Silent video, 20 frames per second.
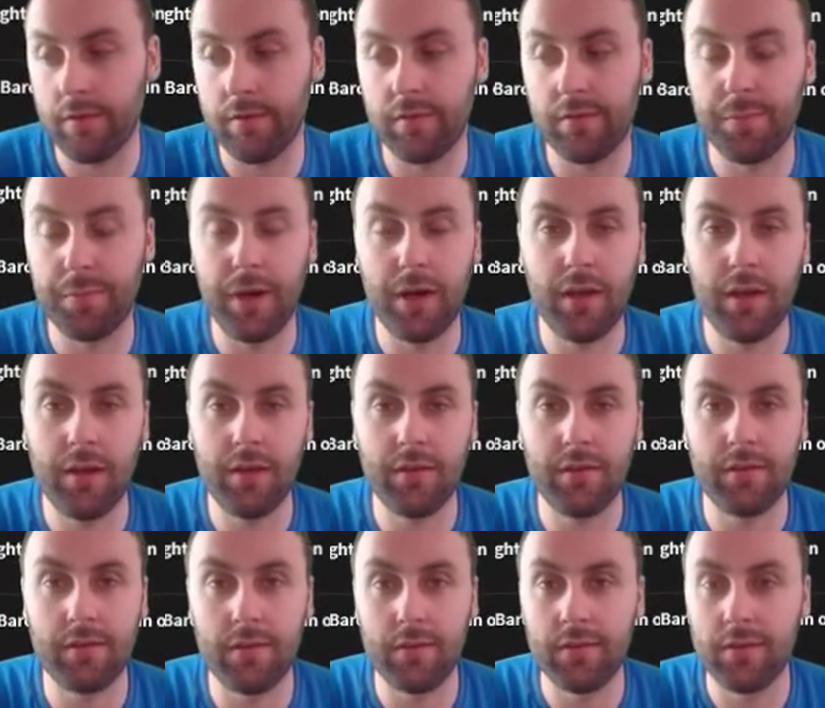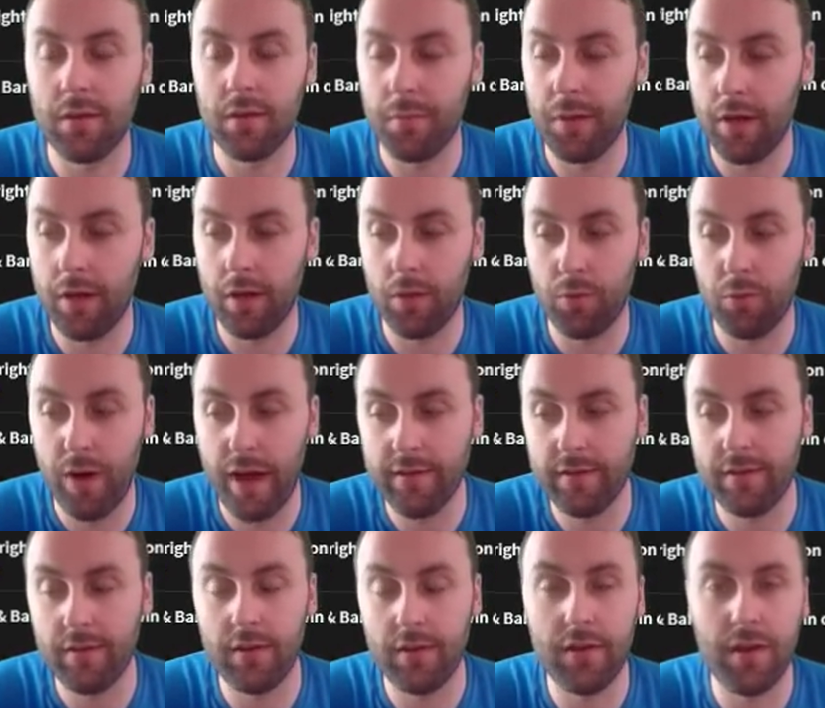Smarkets, so it'll be like a red
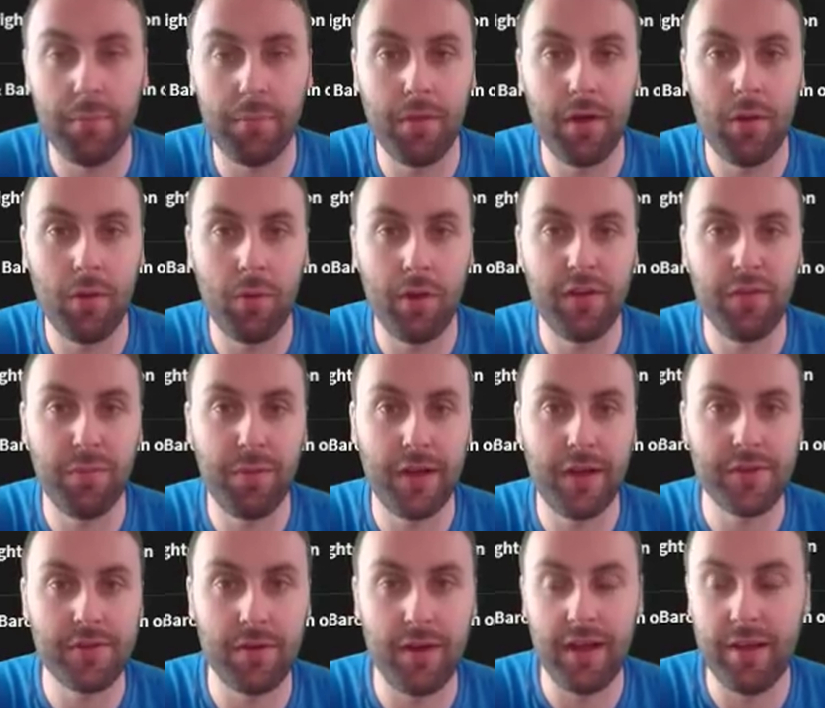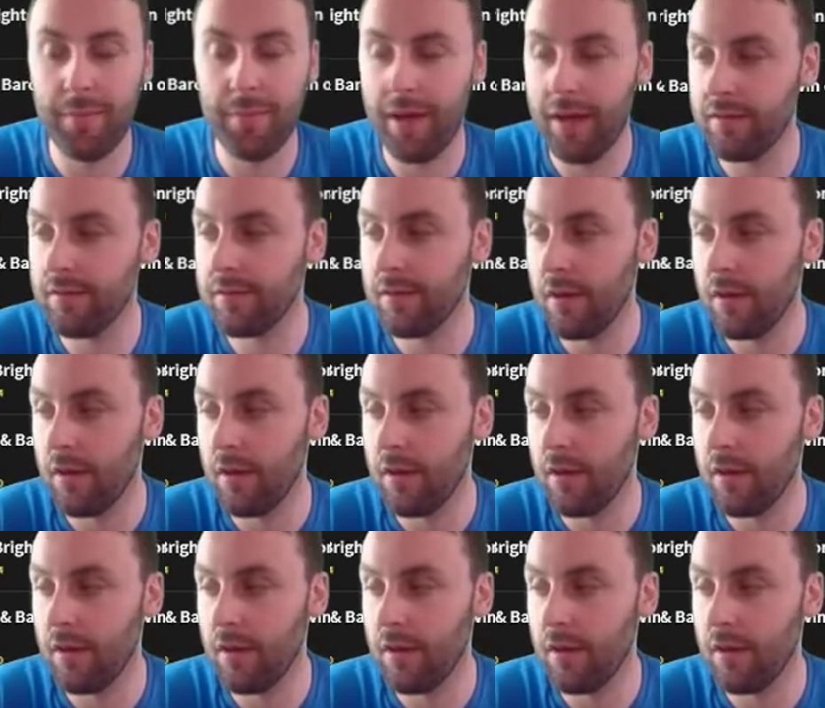number when you've placed your lay bets,